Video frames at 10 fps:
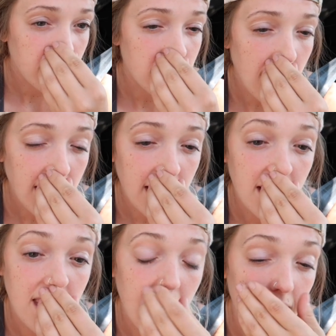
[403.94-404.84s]

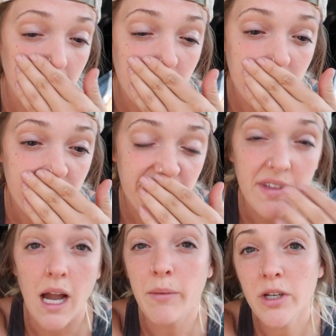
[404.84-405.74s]
decided that
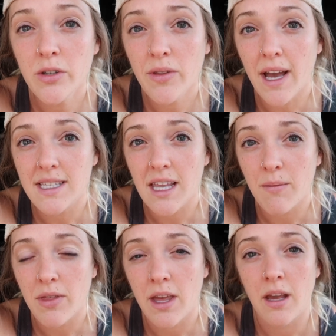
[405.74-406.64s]
I'm gonna do that
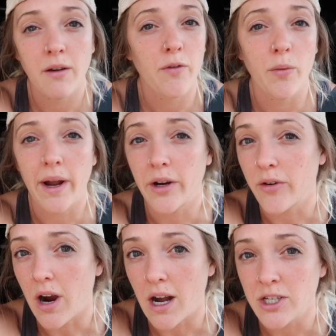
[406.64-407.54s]
same thing for my
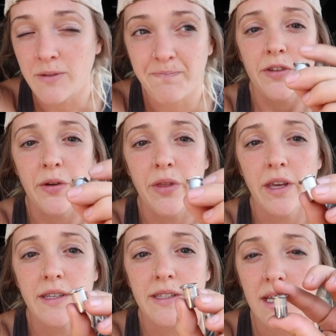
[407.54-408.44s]
garage. So
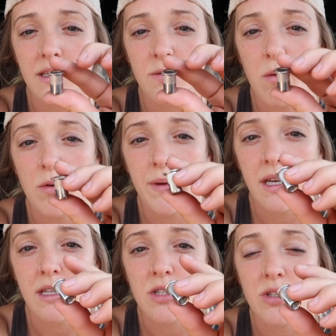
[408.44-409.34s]
this is what will
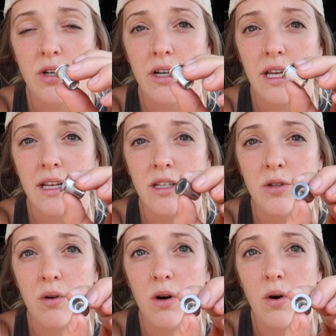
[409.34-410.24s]
be inserted
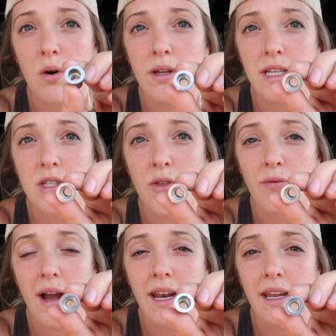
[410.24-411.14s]
into a hole and it's
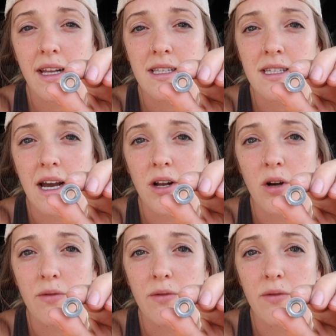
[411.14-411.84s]
threaded inside